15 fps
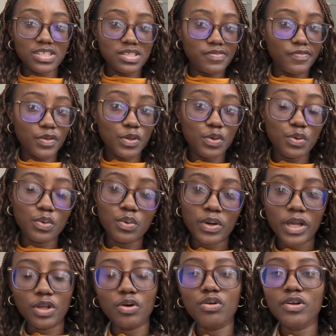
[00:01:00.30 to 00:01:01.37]
this video
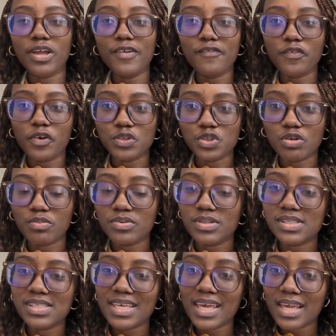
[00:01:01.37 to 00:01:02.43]
and you're looking for a job, you
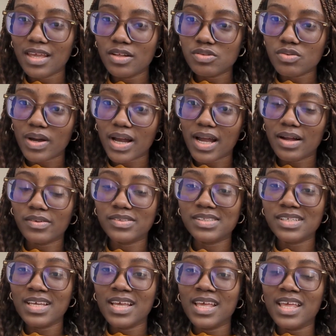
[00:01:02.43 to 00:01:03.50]
take into
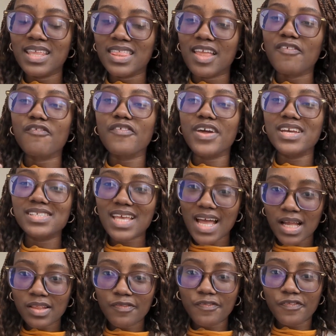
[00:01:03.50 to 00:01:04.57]
account the first
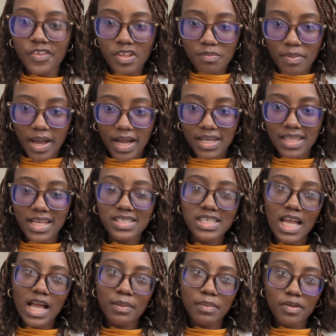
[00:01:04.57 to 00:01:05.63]
hand feedback that's
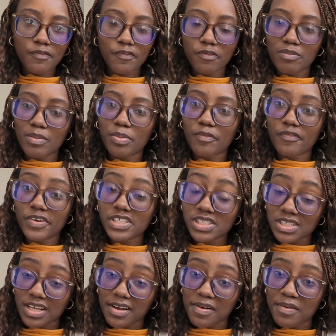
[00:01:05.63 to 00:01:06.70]
coming from a
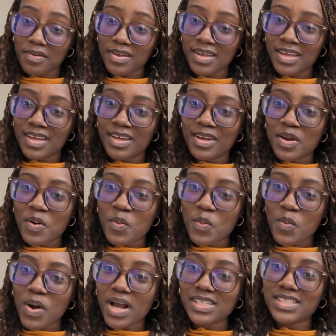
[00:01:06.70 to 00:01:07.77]
professional
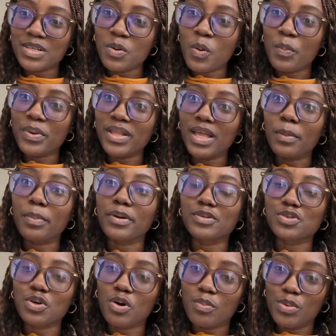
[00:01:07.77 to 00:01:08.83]
who actually opened up a
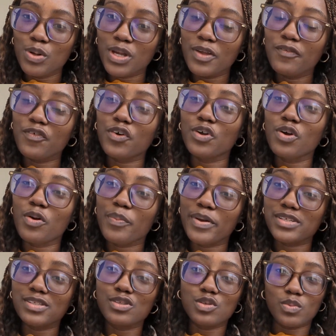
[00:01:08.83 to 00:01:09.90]
job looking for a young
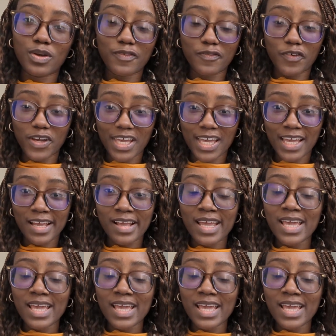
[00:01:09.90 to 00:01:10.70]
person to work for her,